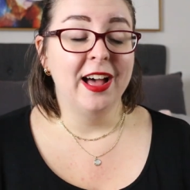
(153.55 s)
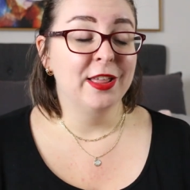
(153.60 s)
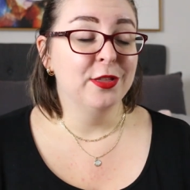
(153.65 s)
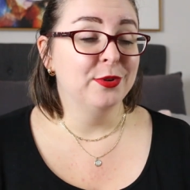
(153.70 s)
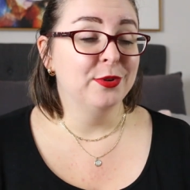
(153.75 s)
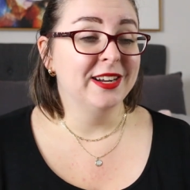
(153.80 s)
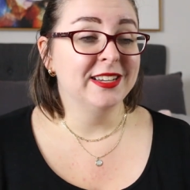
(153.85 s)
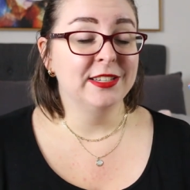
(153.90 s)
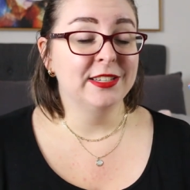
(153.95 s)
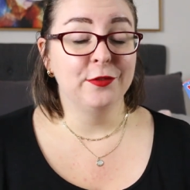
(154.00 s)

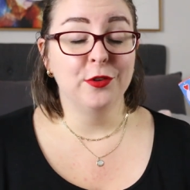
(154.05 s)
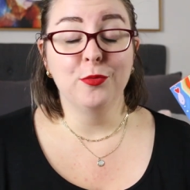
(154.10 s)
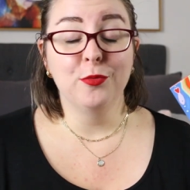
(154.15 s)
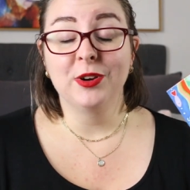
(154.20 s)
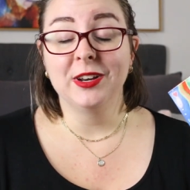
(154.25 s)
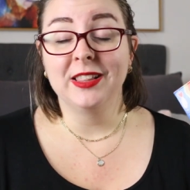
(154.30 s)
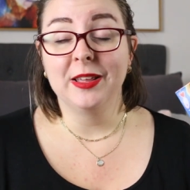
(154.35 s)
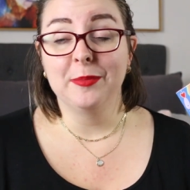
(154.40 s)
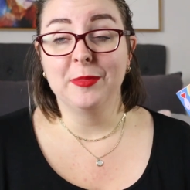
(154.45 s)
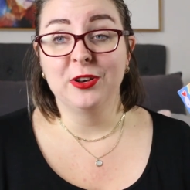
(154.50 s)
Otherwise, if you
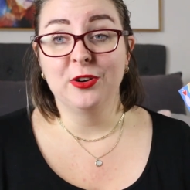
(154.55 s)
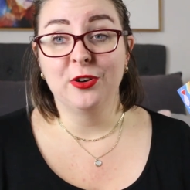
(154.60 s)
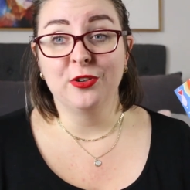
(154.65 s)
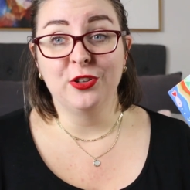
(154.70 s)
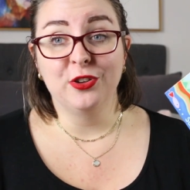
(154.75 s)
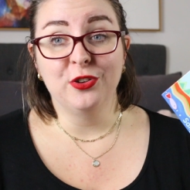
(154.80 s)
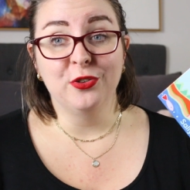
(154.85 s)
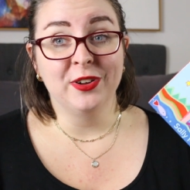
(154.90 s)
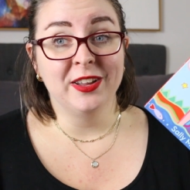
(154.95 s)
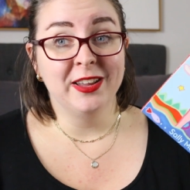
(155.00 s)
want to let me know
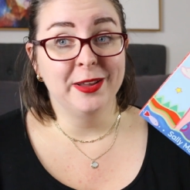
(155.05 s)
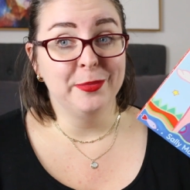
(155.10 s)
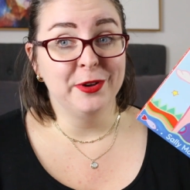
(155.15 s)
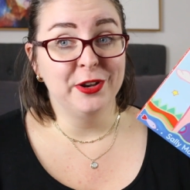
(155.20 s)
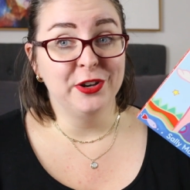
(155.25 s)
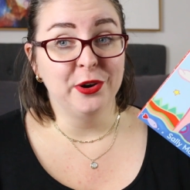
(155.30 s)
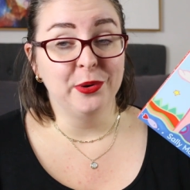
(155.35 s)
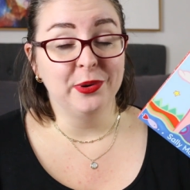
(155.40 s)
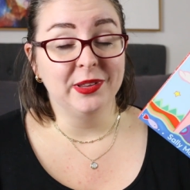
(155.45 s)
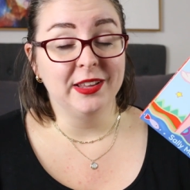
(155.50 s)
that you're here but
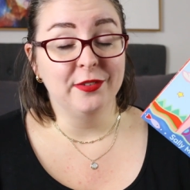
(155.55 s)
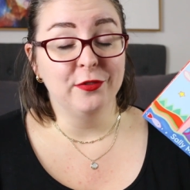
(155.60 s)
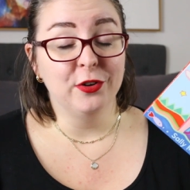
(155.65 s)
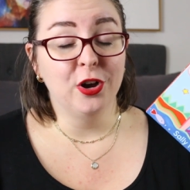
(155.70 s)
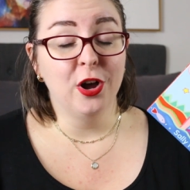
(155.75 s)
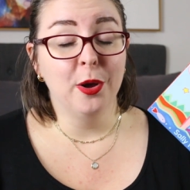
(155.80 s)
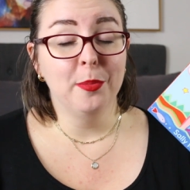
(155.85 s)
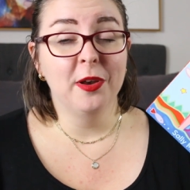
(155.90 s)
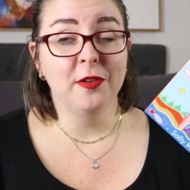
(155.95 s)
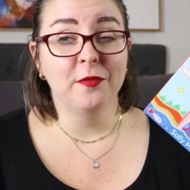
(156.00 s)
you don't want to leave a
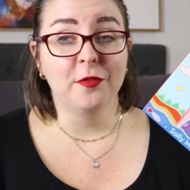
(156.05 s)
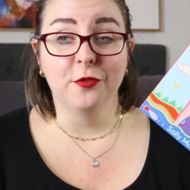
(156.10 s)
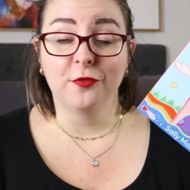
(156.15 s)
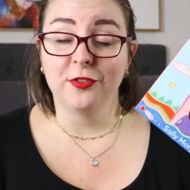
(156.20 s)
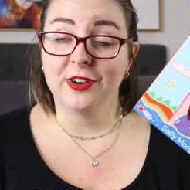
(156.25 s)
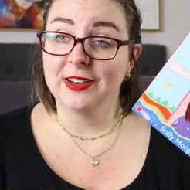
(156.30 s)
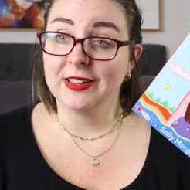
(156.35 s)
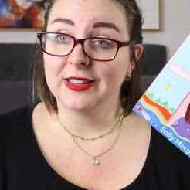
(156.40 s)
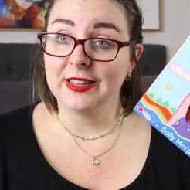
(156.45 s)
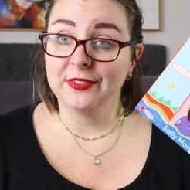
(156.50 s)
comment, feel
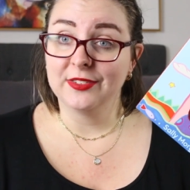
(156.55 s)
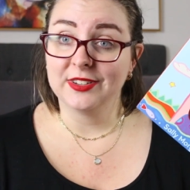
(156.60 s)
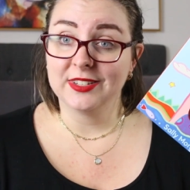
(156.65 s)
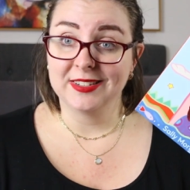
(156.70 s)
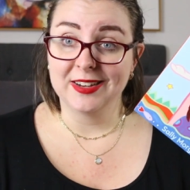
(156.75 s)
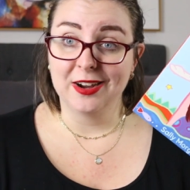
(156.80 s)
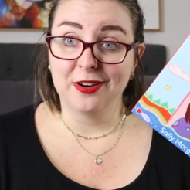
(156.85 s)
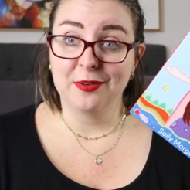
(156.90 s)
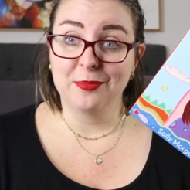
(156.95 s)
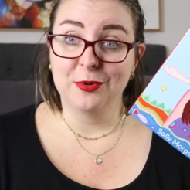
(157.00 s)
free to leave a
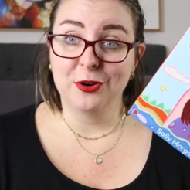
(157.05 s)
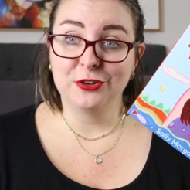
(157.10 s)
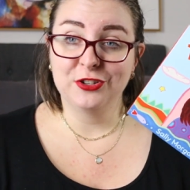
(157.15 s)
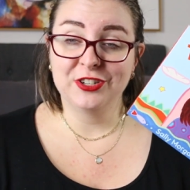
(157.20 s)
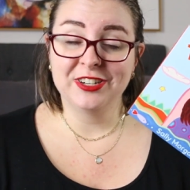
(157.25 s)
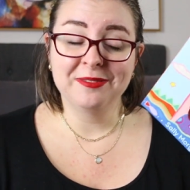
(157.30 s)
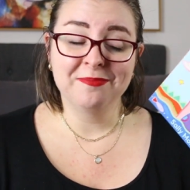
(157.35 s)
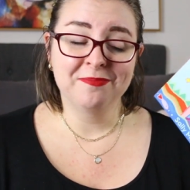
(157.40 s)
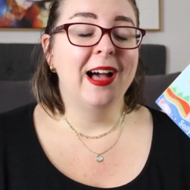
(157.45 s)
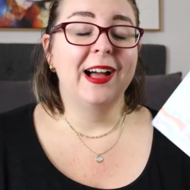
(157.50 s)
star
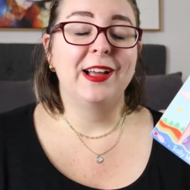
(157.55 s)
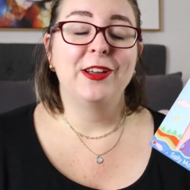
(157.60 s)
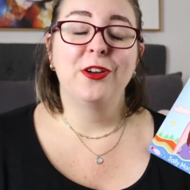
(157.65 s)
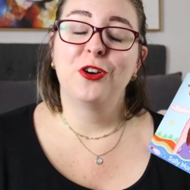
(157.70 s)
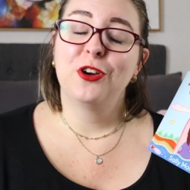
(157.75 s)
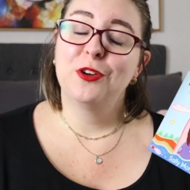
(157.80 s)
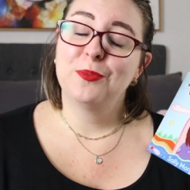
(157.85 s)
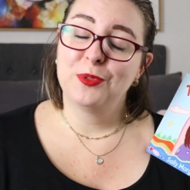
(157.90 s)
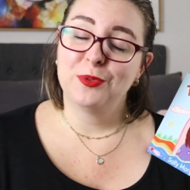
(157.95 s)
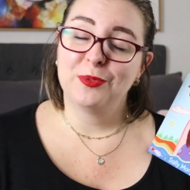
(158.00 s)
emoji. I
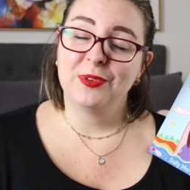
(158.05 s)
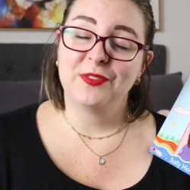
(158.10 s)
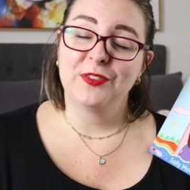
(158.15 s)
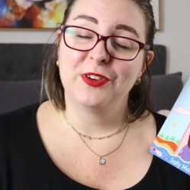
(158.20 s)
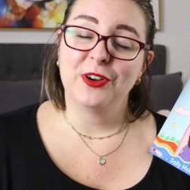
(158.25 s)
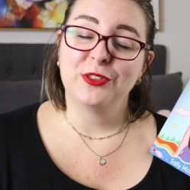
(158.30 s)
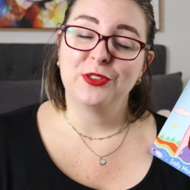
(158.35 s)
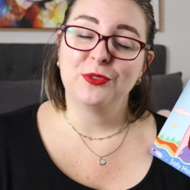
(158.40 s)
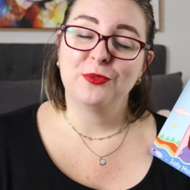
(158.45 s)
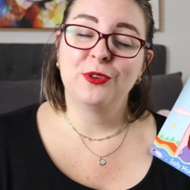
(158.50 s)
hope that wherever
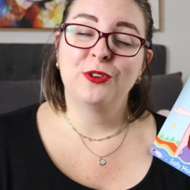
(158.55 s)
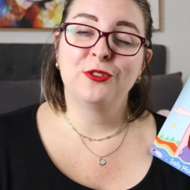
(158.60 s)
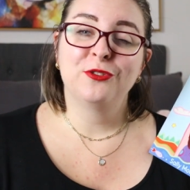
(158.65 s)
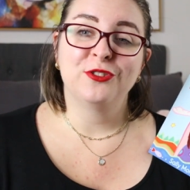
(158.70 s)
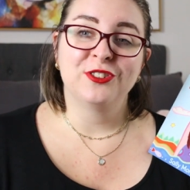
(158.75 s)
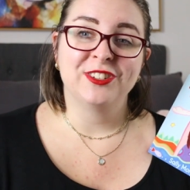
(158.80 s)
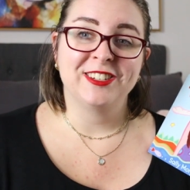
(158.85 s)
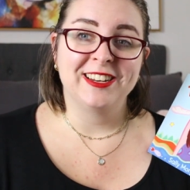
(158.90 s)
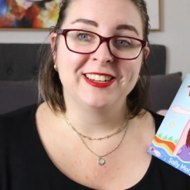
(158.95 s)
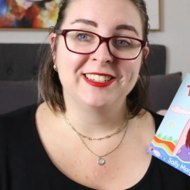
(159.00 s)
you're in the world,
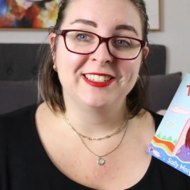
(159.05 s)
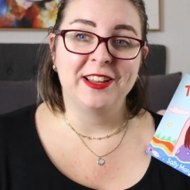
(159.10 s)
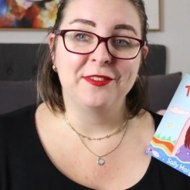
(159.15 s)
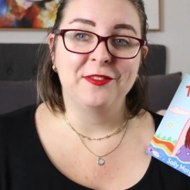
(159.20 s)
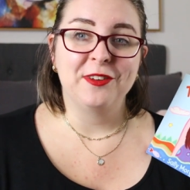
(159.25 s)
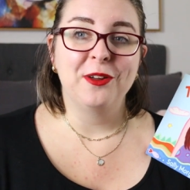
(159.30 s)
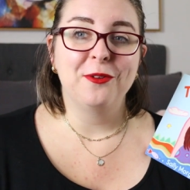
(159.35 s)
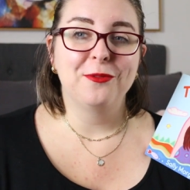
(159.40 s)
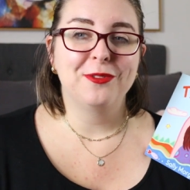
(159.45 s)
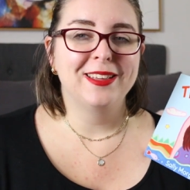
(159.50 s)
you're staying safe
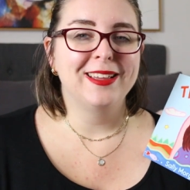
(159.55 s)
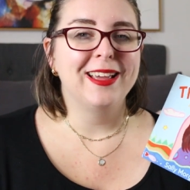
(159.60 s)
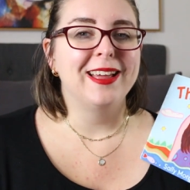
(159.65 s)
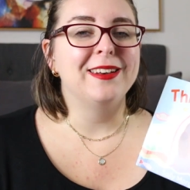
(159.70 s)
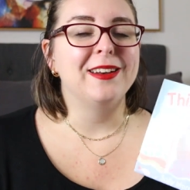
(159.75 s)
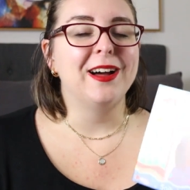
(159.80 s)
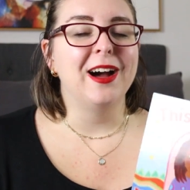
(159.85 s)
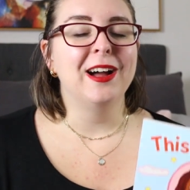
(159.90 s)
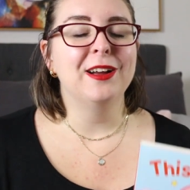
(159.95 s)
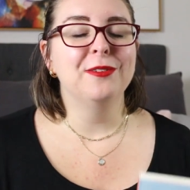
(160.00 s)
and healthy,
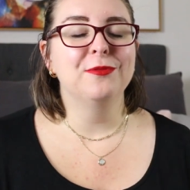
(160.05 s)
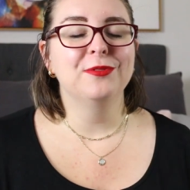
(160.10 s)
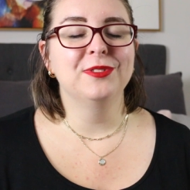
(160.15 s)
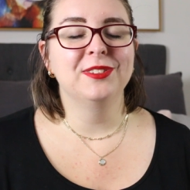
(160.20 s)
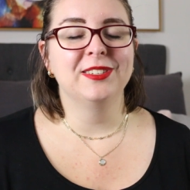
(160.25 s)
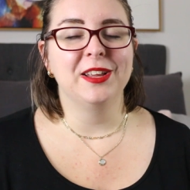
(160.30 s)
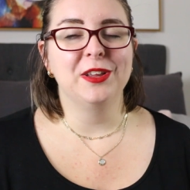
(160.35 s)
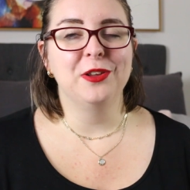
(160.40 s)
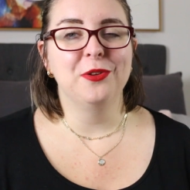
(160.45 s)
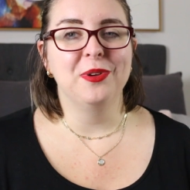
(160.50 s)
and I will
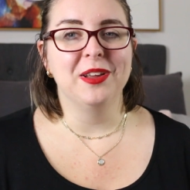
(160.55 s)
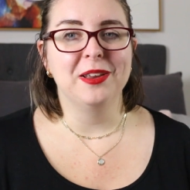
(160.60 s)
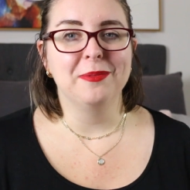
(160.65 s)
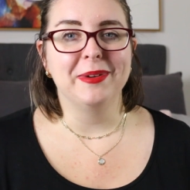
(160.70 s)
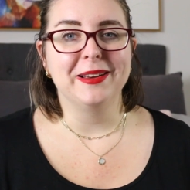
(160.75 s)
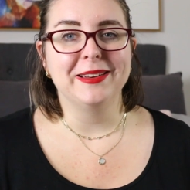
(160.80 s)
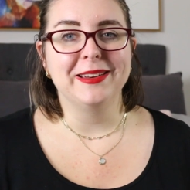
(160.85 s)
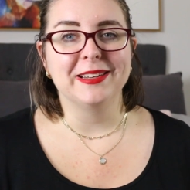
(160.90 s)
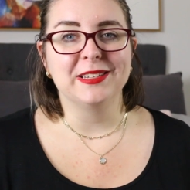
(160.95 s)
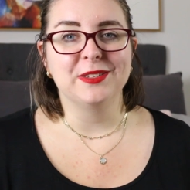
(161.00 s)
see you in
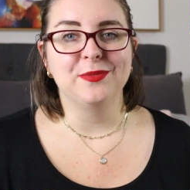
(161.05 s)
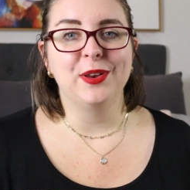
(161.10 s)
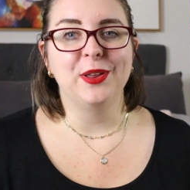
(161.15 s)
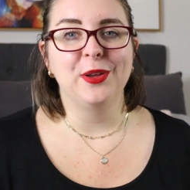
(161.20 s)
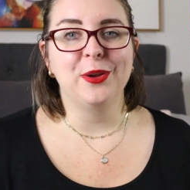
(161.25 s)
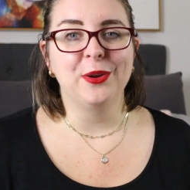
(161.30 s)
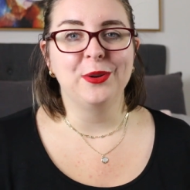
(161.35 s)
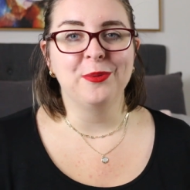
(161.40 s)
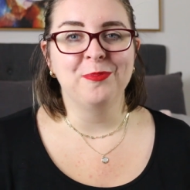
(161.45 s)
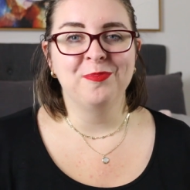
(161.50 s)
my next
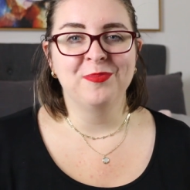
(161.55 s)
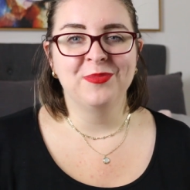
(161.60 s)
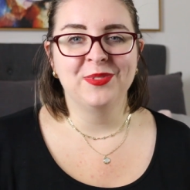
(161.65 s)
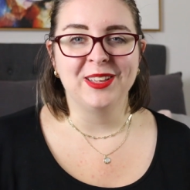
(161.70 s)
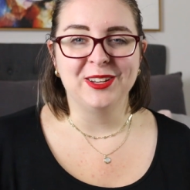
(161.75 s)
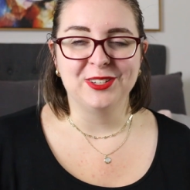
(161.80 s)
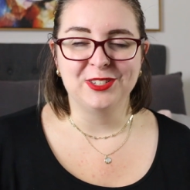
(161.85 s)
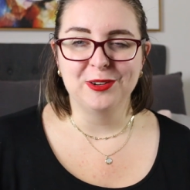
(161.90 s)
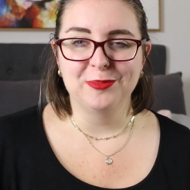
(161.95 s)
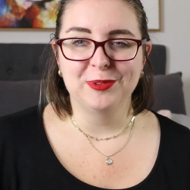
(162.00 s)
video.
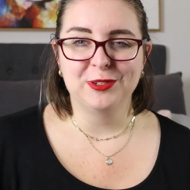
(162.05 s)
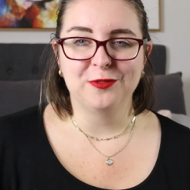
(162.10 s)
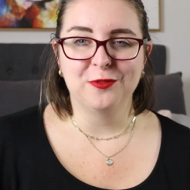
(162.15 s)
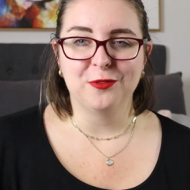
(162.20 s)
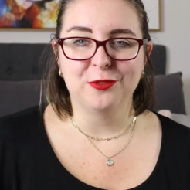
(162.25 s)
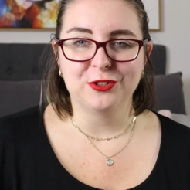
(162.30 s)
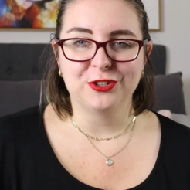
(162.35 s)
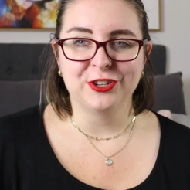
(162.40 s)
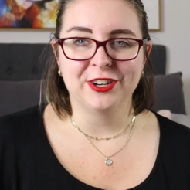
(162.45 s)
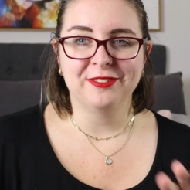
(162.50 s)
Thanks so much for
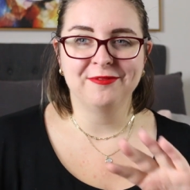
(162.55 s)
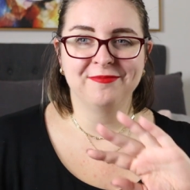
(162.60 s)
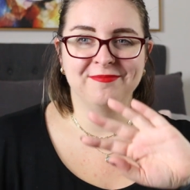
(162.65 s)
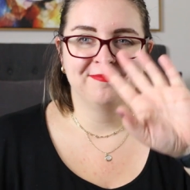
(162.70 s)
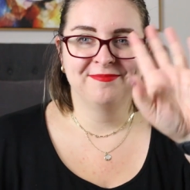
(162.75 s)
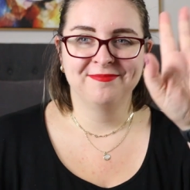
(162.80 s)
watching.